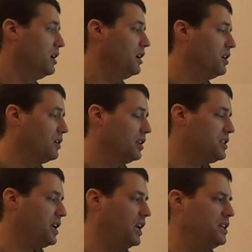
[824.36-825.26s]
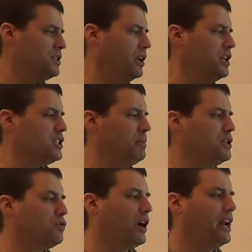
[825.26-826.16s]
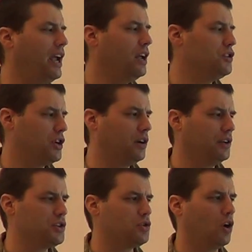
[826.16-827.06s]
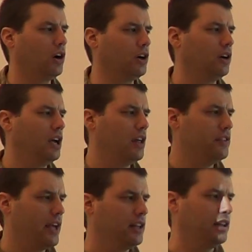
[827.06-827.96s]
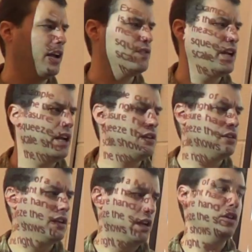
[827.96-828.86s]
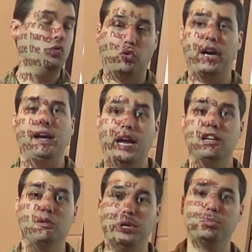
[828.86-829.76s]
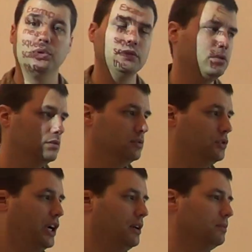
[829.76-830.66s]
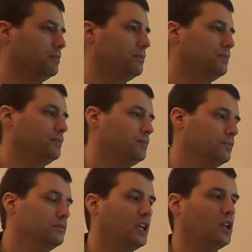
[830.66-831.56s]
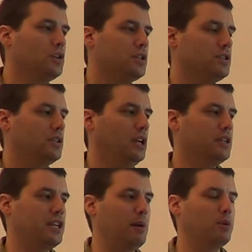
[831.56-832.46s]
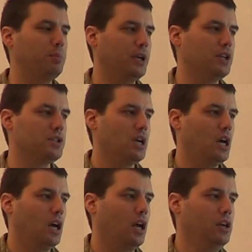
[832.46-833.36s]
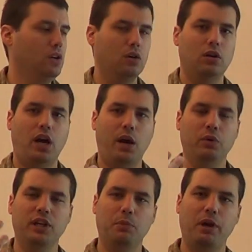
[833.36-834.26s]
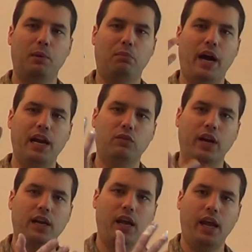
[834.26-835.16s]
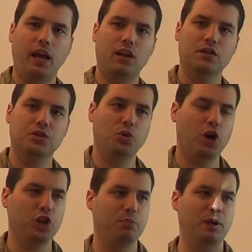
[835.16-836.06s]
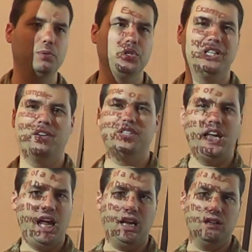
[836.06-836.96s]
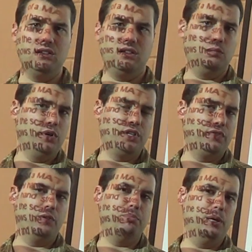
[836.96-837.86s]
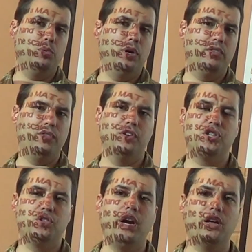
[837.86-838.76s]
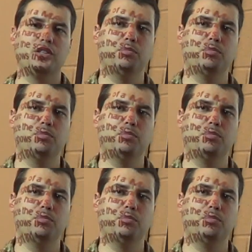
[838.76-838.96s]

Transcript: You know, let's say, is somebody's right hand generally stronger than the left hand in right-handed people? Right. Now notice this is a neat example because, you know, I wouldn't compare my right hand to other people's left hands. We're different people, we have different strengths.